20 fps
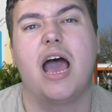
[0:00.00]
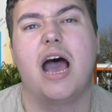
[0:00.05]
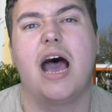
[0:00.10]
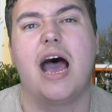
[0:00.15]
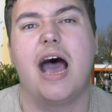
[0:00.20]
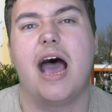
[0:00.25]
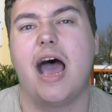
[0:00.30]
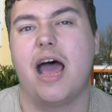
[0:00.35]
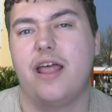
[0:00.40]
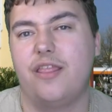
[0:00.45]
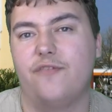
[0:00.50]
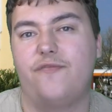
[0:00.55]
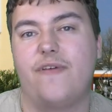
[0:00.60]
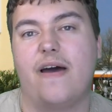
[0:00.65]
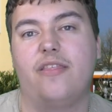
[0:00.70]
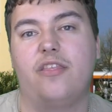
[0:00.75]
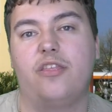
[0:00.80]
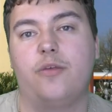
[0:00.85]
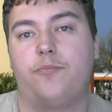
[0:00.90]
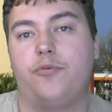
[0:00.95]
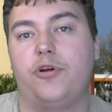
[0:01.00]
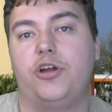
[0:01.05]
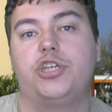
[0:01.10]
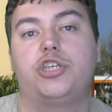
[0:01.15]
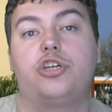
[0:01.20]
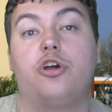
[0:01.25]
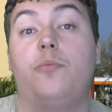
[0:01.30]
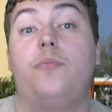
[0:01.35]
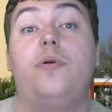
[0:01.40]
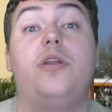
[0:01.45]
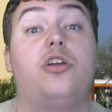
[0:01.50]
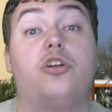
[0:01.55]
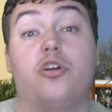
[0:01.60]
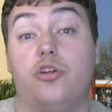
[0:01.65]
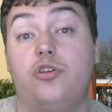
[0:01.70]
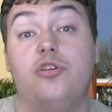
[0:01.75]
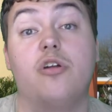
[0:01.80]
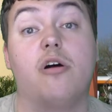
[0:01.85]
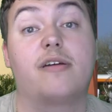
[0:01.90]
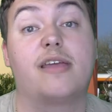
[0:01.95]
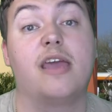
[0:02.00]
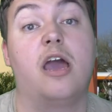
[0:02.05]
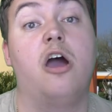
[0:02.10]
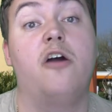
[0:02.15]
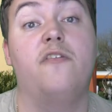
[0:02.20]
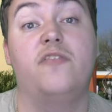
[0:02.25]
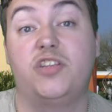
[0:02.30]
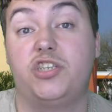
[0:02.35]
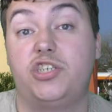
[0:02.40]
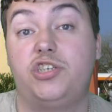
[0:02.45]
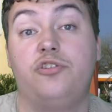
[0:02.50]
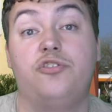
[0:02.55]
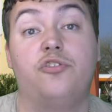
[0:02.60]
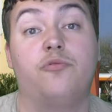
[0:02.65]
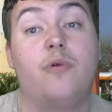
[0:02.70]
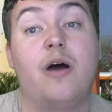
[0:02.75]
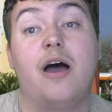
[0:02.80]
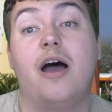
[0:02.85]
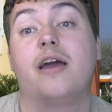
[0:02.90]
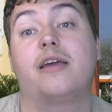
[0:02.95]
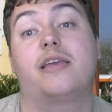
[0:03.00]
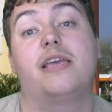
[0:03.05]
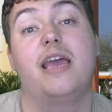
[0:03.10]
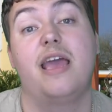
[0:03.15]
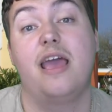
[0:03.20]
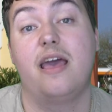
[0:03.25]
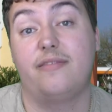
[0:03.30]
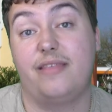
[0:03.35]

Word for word: uh, and the fact that the British company could not get over to do the work.